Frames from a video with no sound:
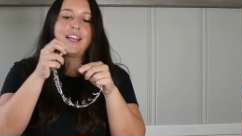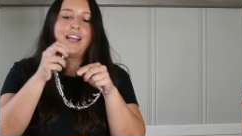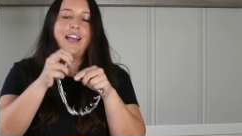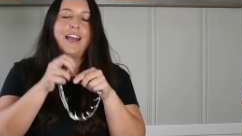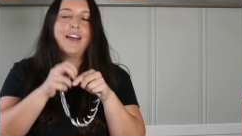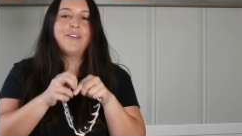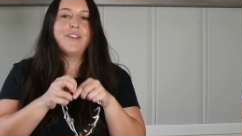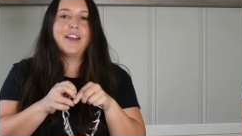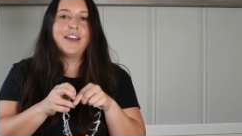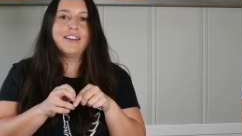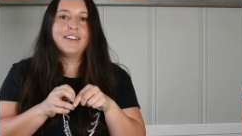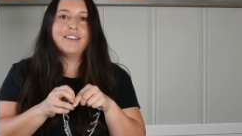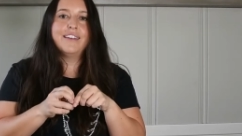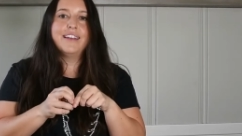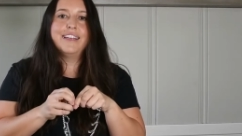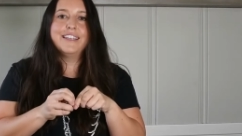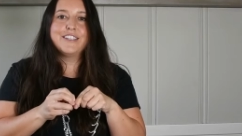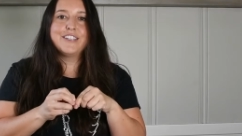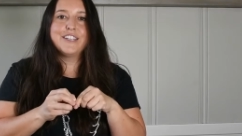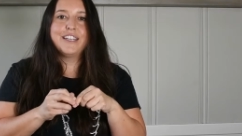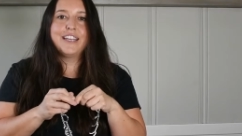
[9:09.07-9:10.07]
and then
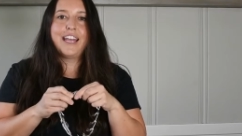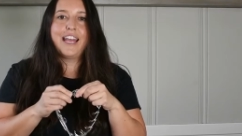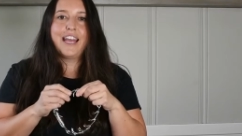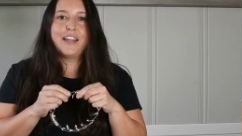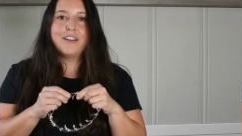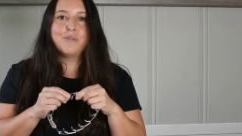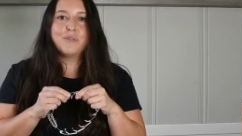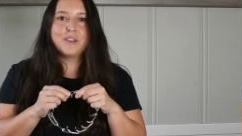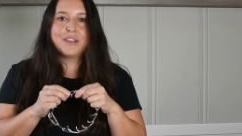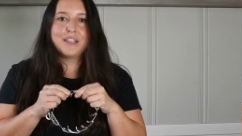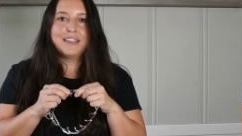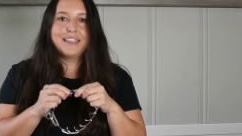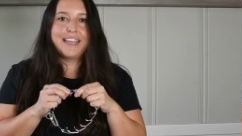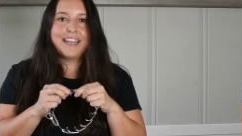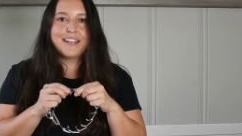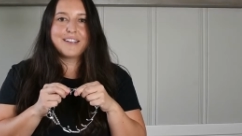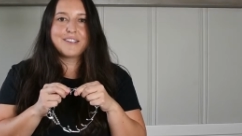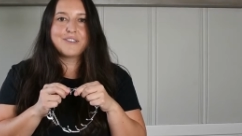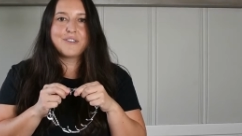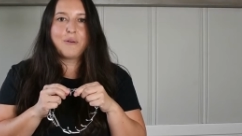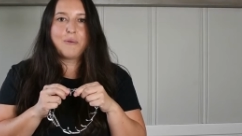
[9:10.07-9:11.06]
hinge it again with the
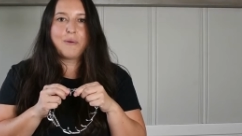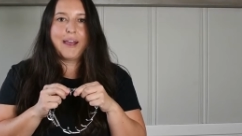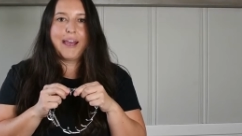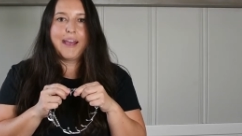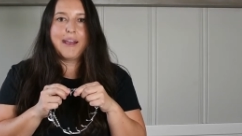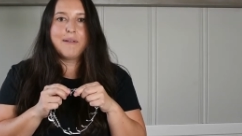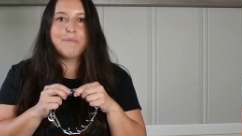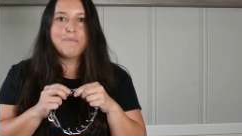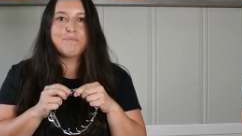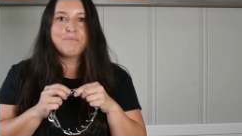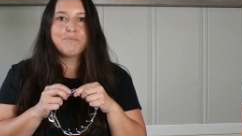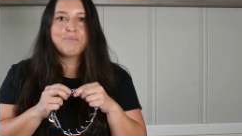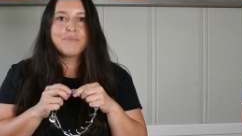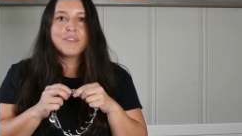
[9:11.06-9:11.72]
links, okay?